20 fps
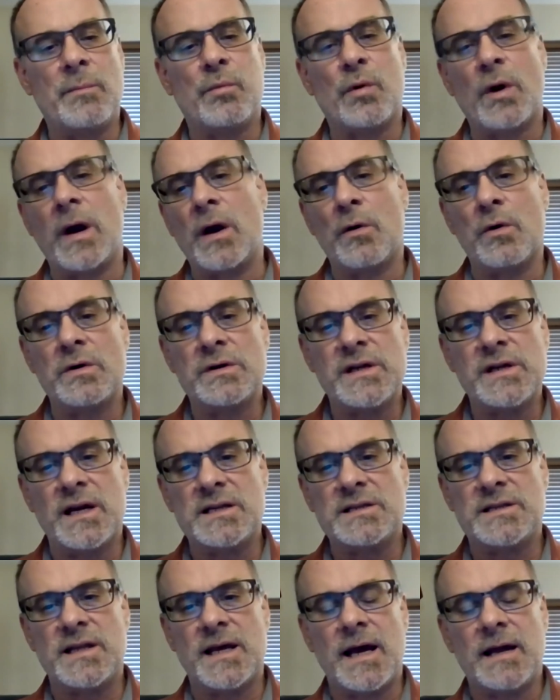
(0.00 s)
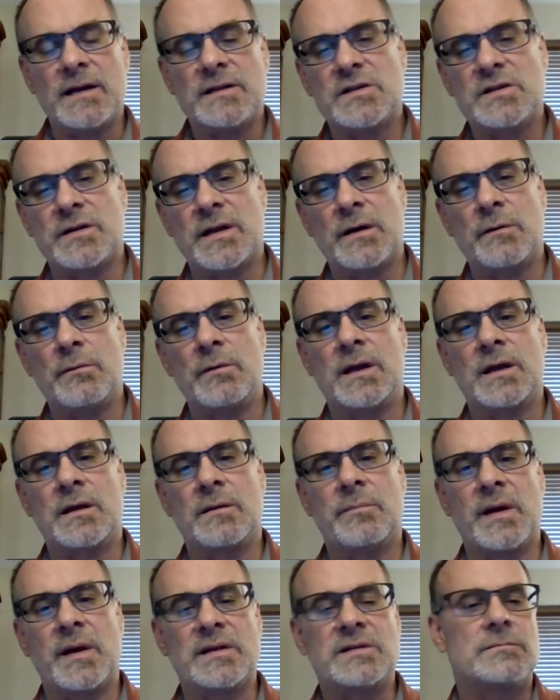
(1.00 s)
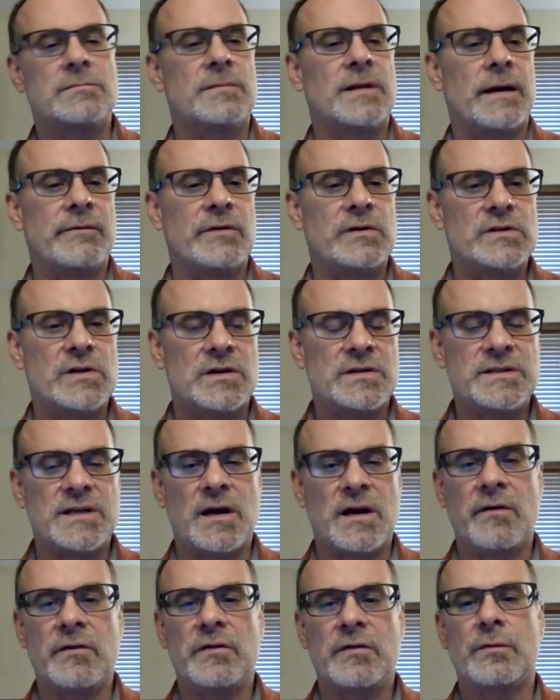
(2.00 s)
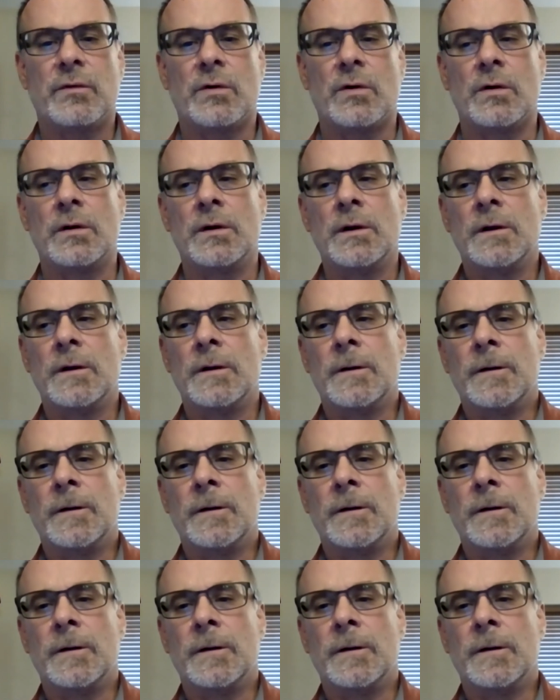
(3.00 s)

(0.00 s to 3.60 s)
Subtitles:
prioritize that so that we can best leverage ourselves for